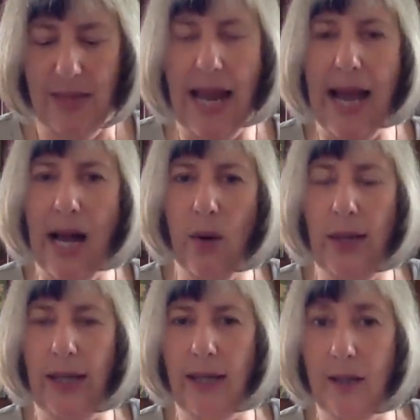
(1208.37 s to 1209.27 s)
how
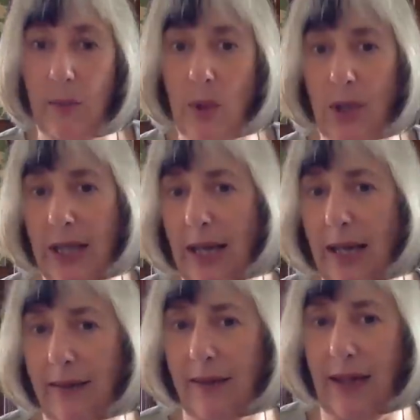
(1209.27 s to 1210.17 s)
he
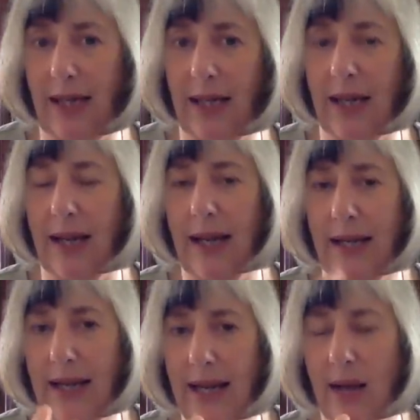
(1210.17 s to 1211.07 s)
communicates inner
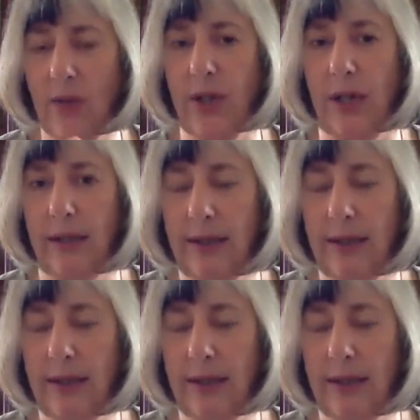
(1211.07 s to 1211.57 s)
and outer.